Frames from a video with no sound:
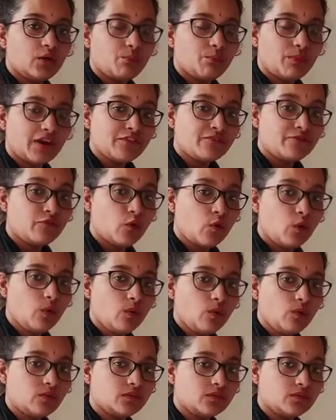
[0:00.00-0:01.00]
by
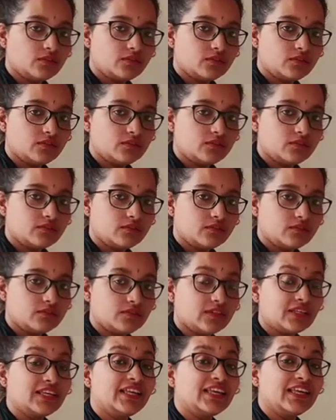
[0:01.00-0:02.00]
4?
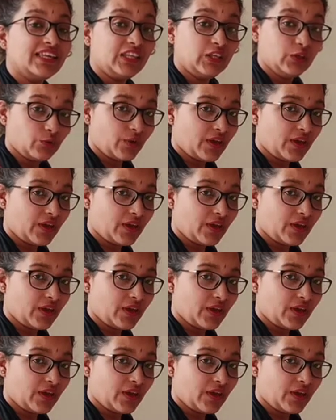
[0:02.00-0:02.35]
You